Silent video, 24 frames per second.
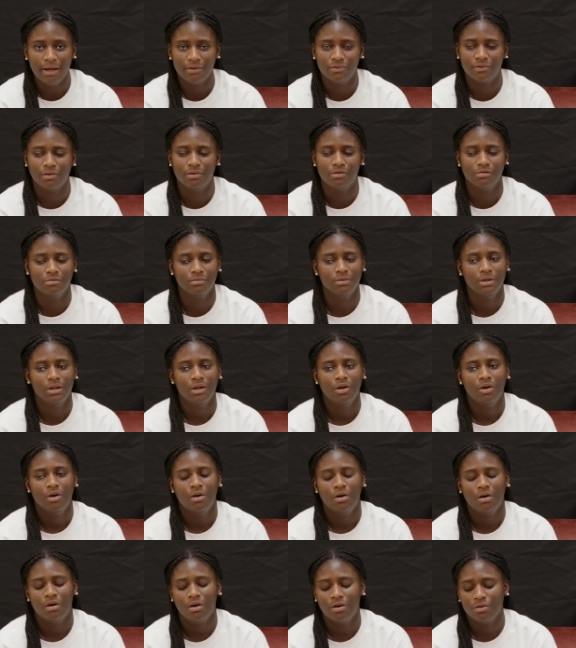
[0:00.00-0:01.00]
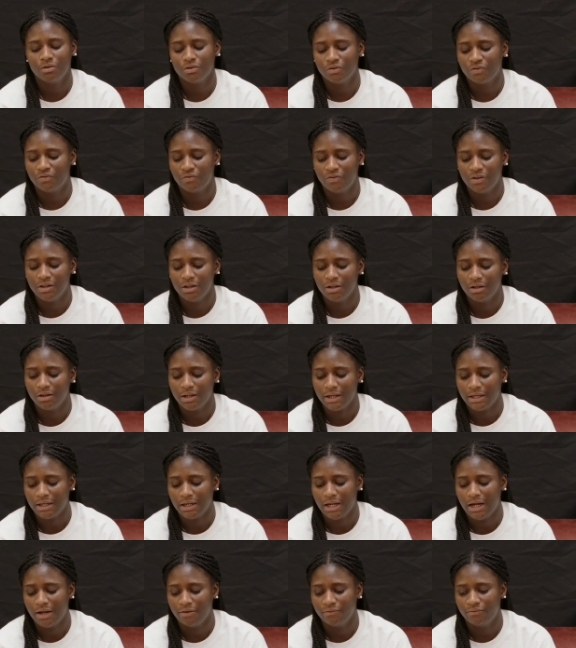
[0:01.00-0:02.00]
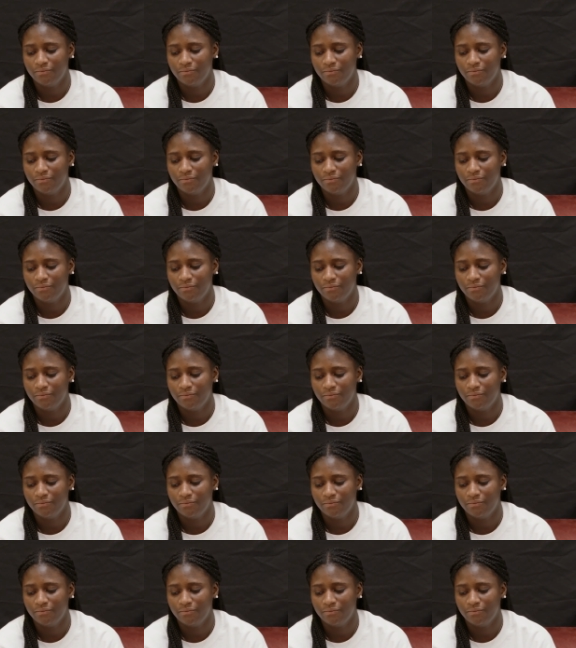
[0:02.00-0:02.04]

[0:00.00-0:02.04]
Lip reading: So all those feeling like not